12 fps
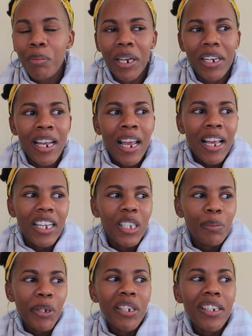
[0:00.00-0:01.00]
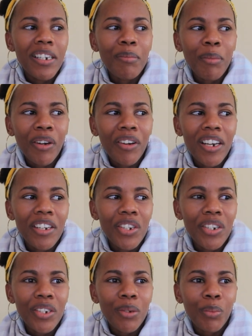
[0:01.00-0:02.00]
But especially in my
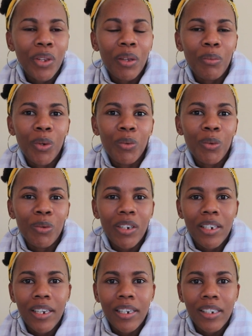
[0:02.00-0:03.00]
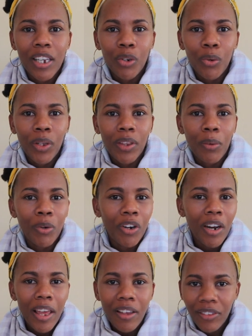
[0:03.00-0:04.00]
relationship with him, when we were dating, knowing that we're
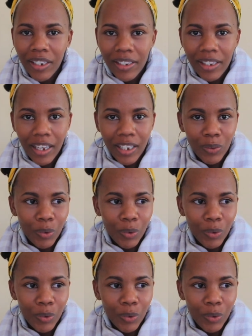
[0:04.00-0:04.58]
not having sex,